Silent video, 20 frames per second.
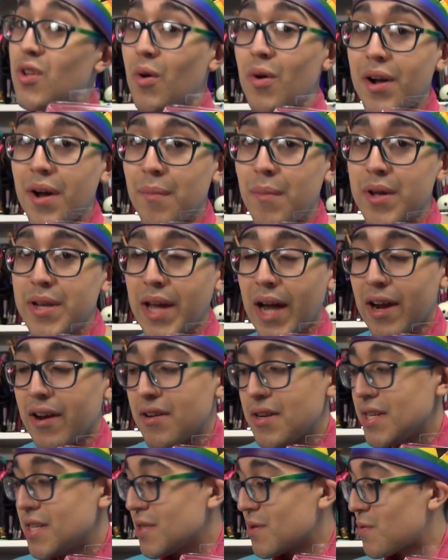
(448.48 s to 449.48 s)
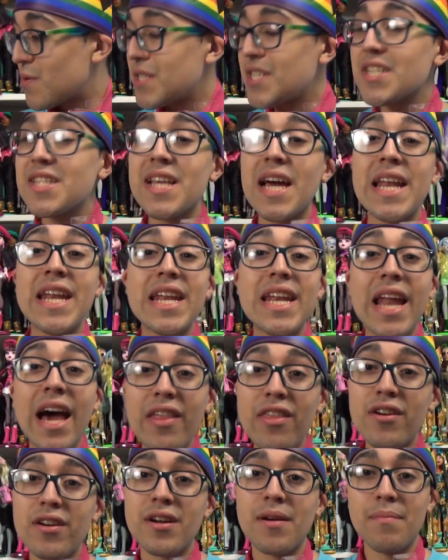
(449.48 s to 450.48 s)
don't come with diaries, which is
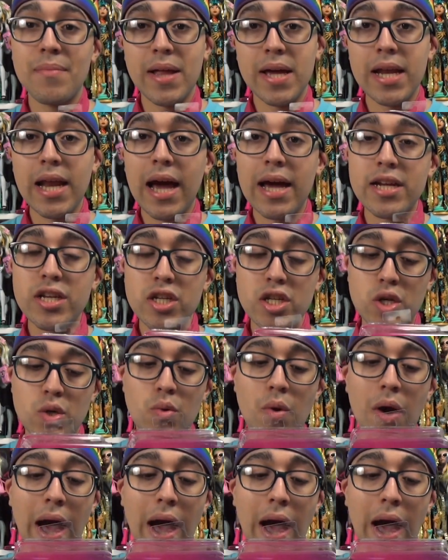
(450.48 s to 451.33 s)
another complaint I do